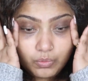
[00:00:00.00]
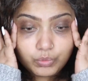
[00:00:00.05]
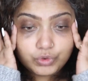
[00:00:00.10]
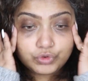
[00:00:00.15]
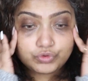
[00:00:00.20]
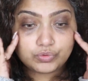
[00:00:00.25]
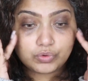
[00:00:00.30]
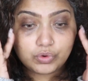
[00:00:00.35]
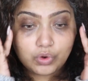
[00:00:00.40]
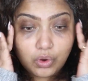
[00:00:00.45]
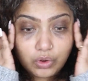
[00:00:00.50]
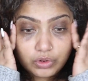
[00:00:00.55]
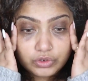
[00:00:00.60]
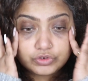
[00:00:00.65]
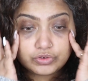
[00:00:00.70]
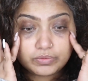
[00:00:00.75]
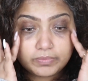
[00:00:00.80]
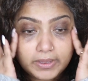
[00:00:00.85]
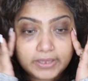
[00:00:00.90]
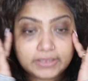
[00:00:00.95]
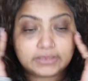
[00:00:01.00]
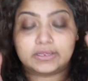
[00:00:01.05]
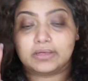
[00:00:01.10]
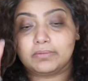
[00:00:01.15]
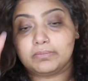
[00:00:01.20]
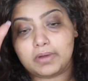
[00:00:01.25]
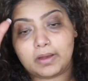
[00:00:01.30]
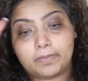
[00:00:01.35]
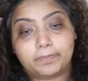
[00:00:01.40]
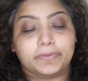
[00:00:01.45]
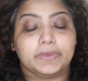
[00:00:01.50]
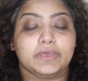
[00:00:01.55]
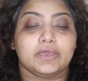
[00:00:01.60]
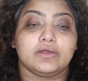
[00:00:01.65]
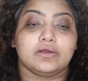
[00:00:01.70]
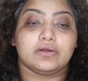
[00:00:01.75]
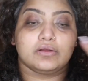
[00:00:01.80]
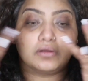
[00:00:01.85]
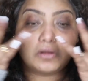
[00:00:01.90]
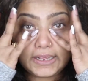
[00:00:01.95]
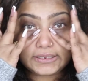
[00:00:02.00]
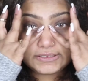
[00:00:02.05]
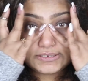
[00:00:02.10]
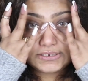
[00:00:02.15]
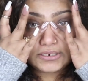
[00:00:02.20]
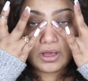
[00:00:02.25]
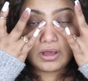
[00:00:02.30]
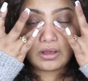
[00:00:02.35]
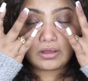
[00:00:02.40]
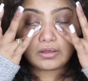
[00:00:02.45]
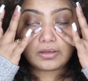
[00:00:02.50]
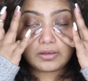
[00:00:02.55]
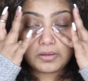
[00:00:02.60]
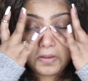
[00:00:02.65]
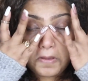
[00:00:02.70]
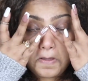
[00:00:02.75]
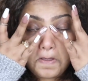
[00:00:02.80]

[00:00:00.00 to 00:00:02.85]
which will also make them appear less stuck.